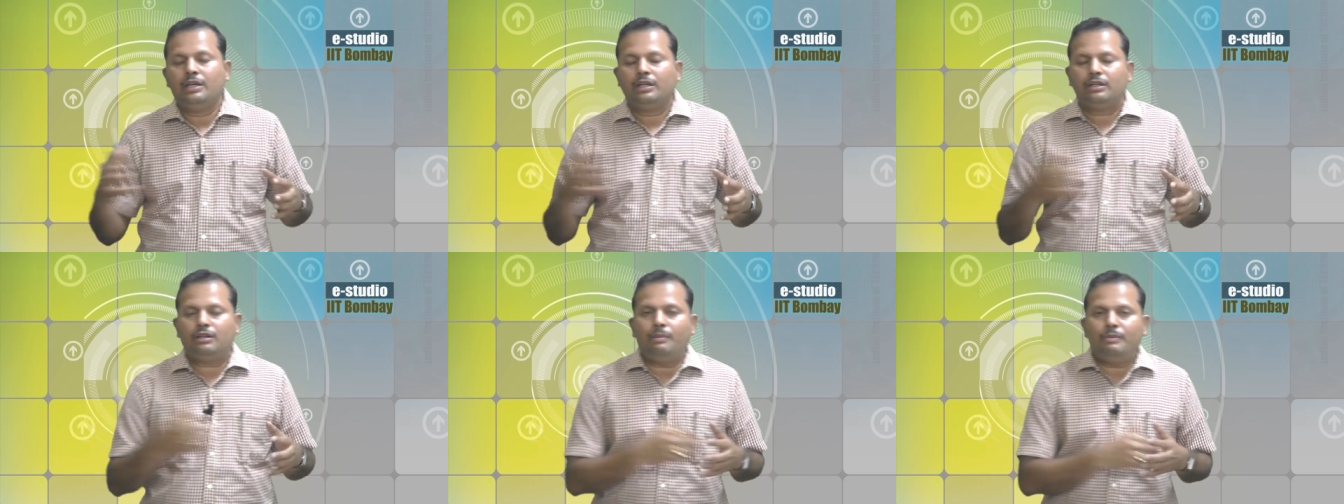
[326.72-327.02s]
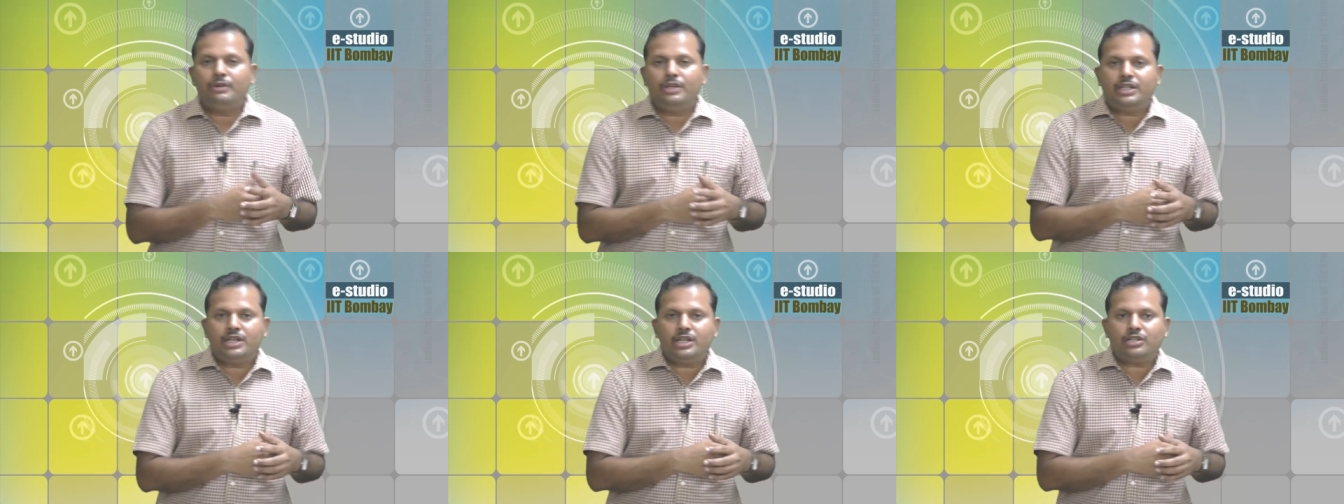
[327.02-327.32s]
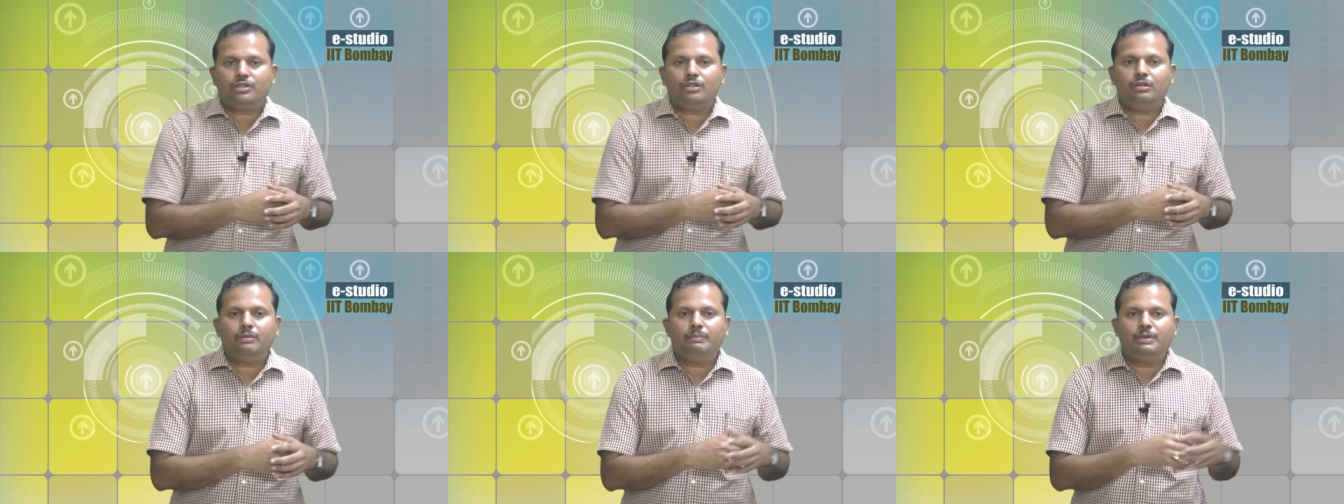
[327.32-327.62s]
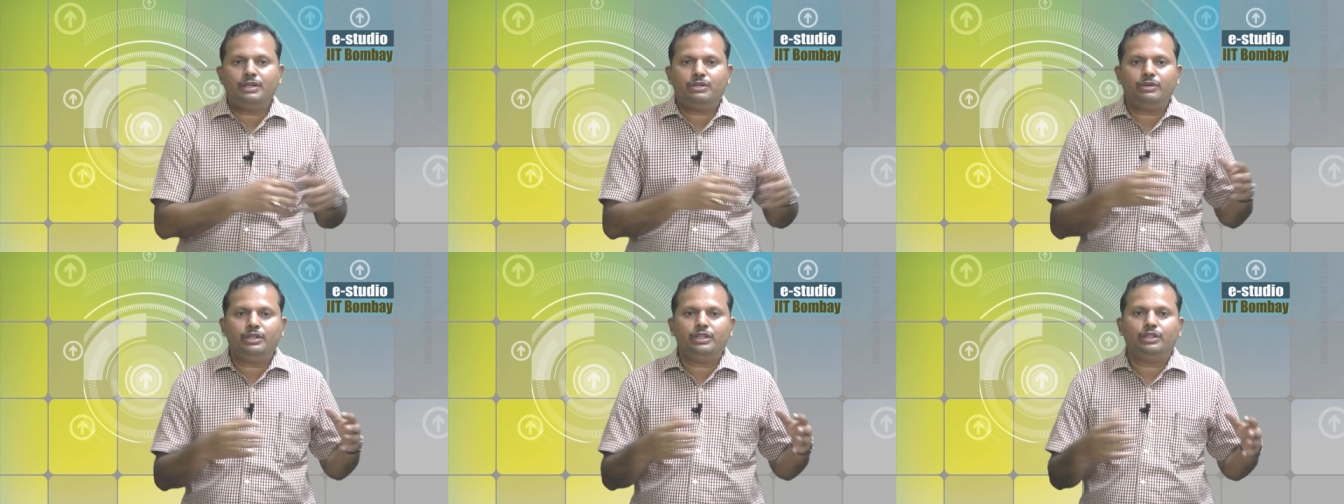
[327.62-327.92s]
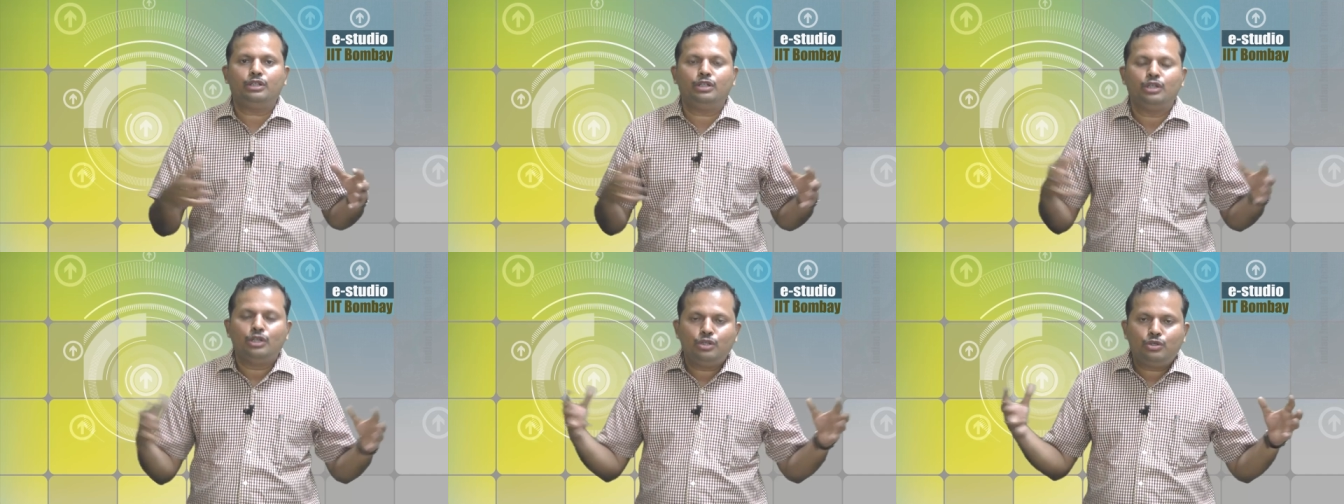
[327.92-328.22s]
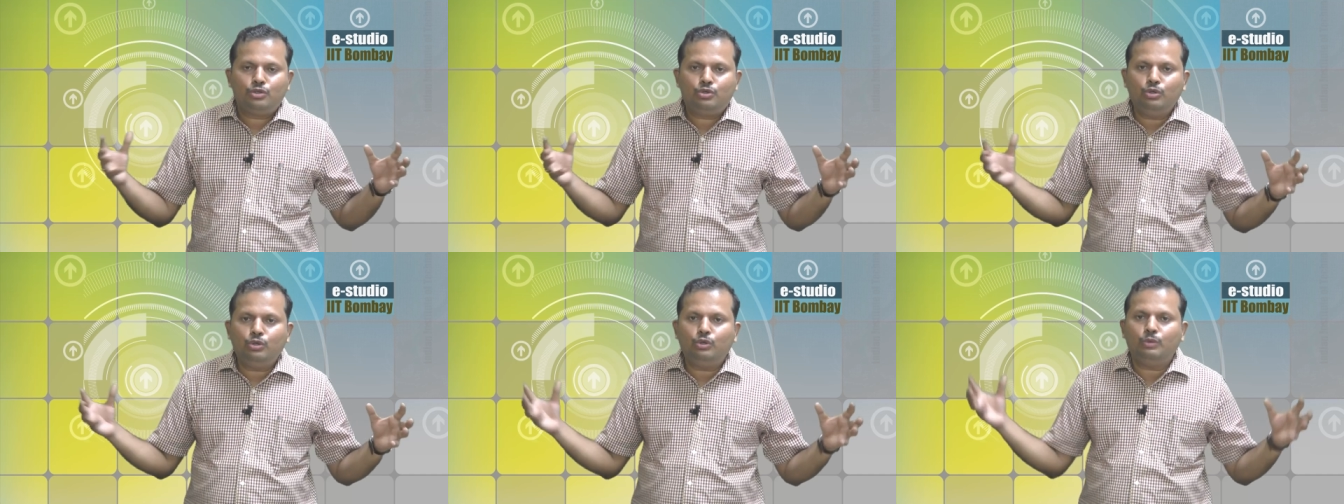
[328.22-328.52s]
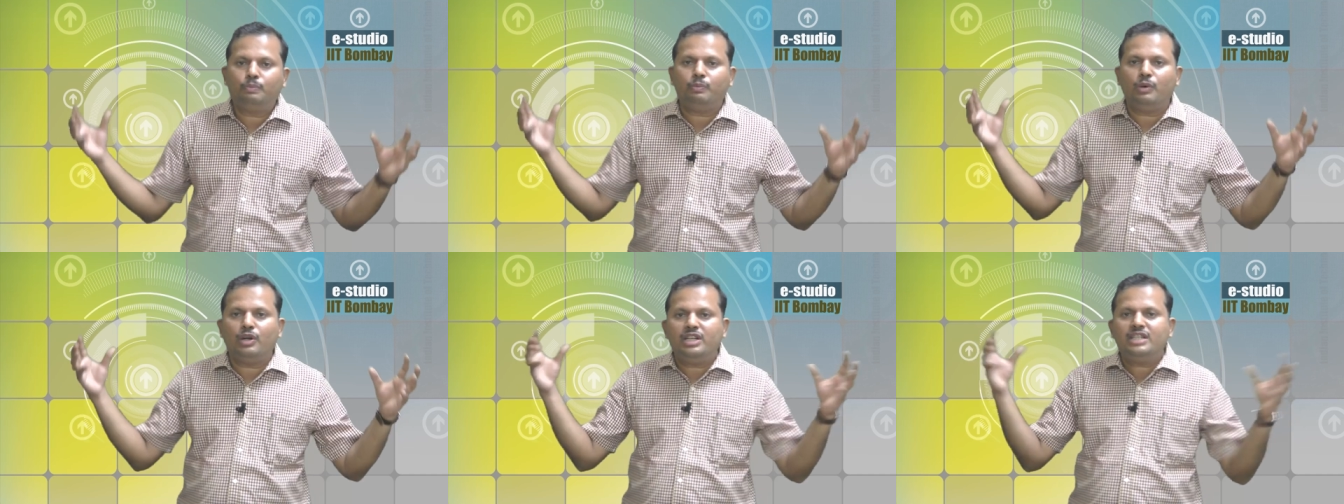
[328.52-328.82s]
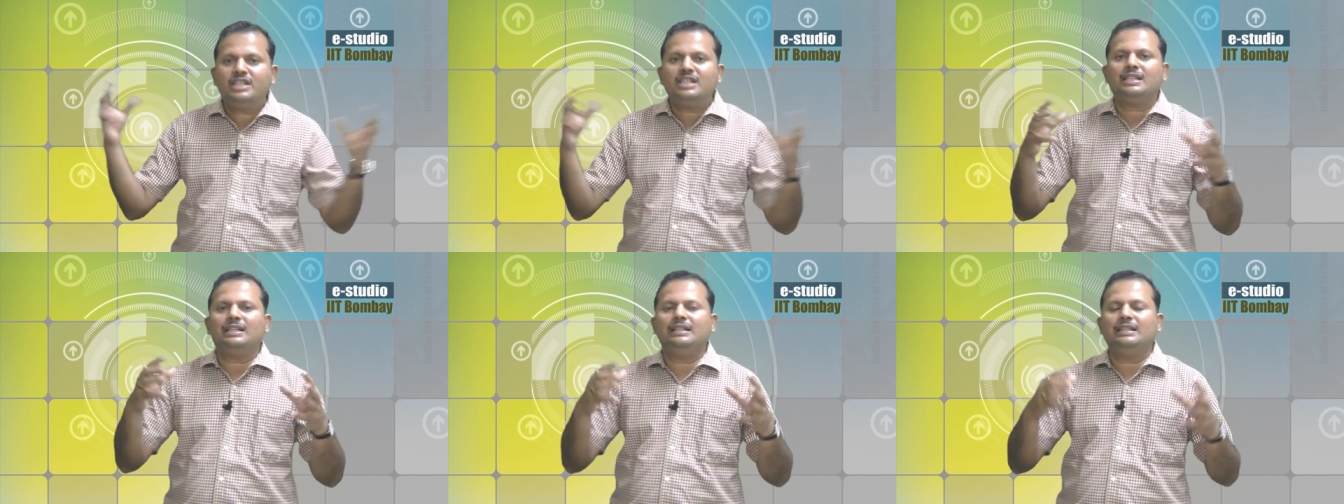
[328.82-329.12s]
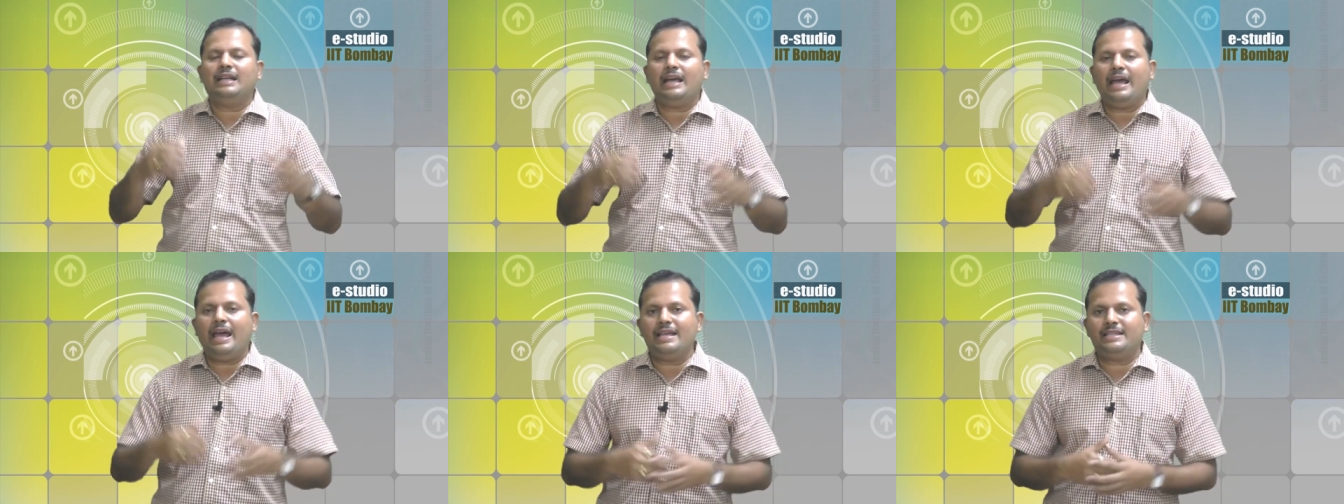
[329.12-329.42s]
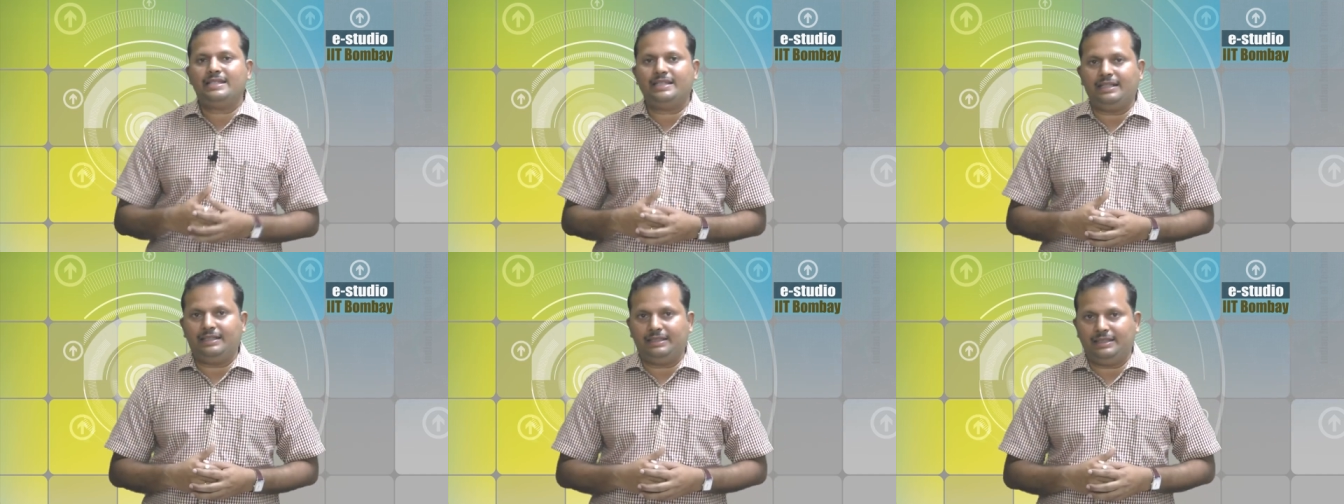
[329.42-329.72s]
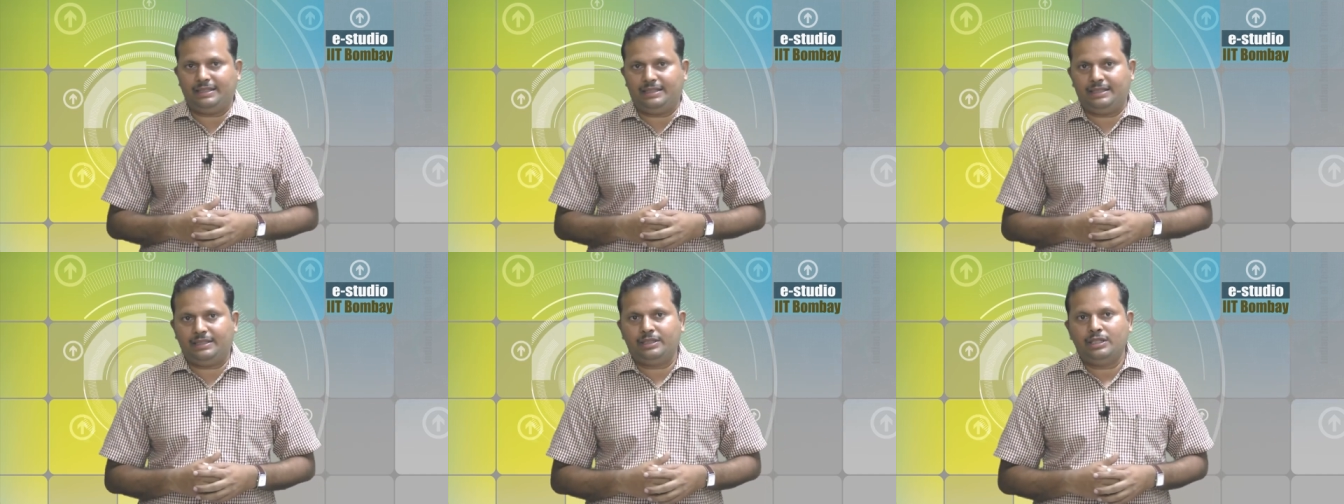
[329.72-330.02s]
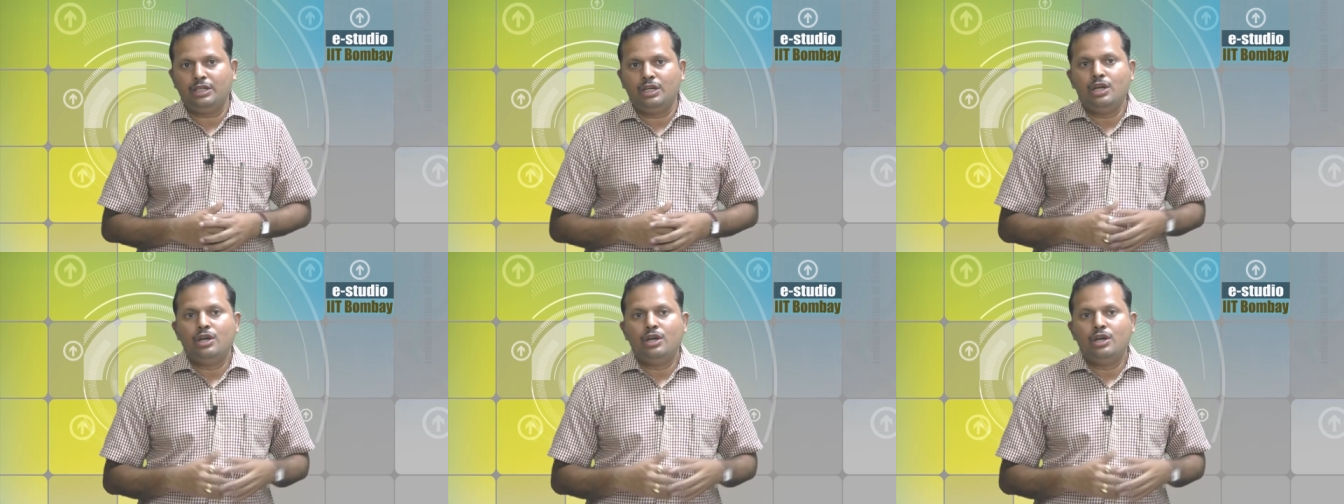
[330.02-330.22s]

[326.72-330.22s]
communication between two political agents,